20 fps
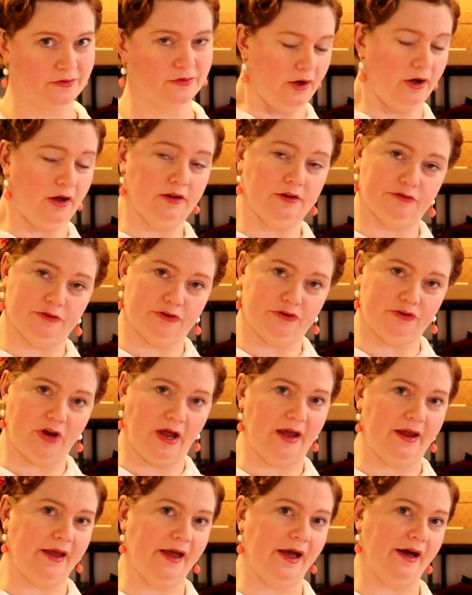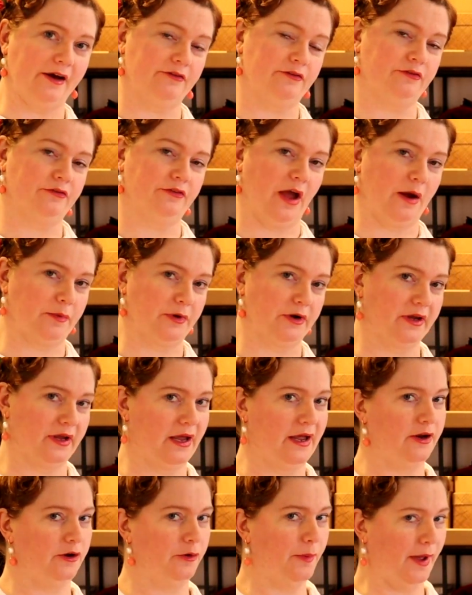all of which I have fabric
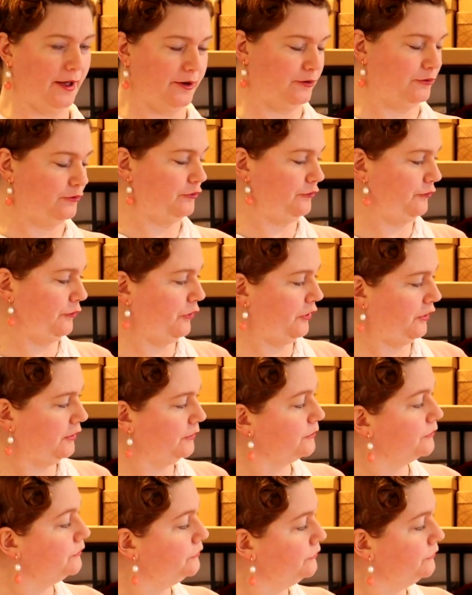and patterns for.